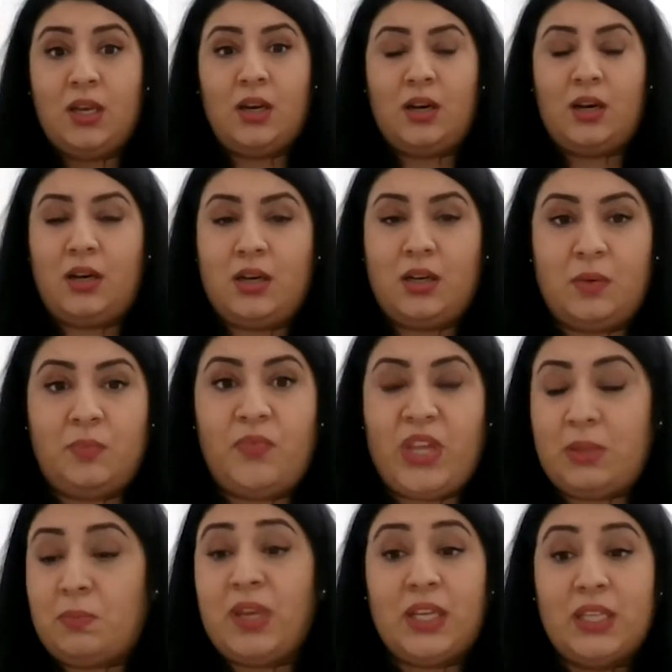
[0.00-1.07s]

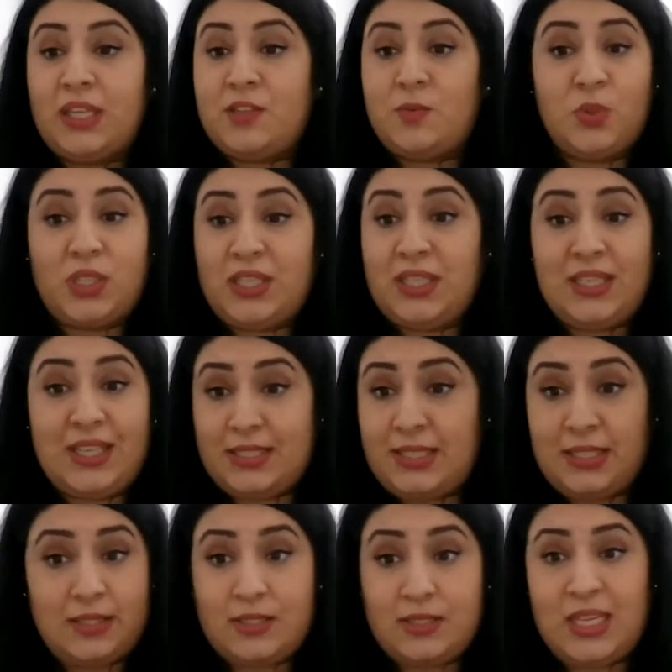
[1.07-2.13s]
that my colleagues would get
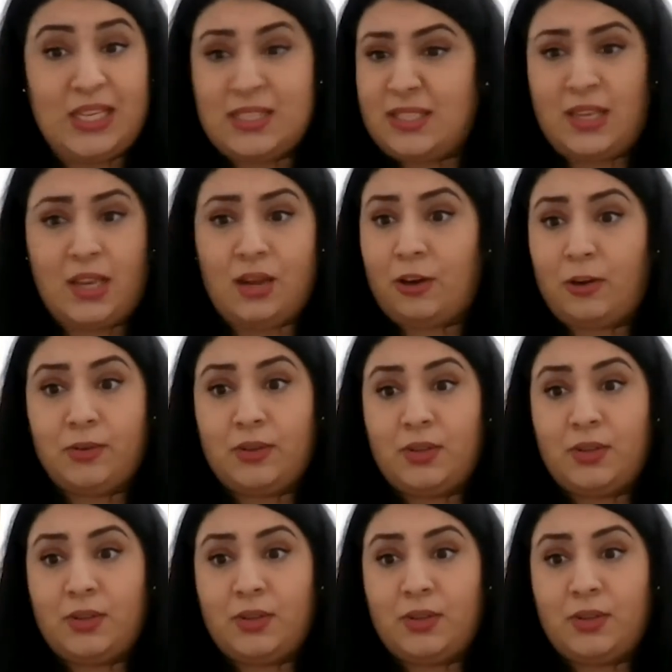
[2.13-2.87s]
it easier.